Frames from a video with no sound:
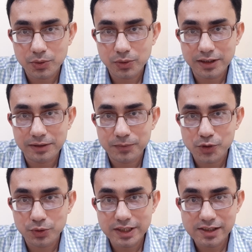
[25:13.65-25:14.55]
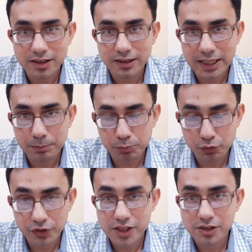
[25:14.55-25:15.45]
Okay, so these are like
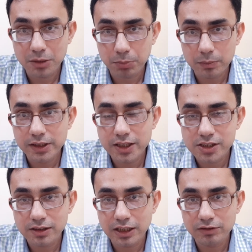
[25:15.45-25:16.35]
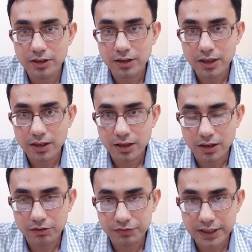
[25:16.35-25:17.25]
professional publication
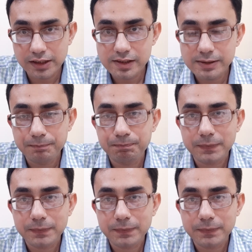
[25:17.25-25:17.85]
level figures.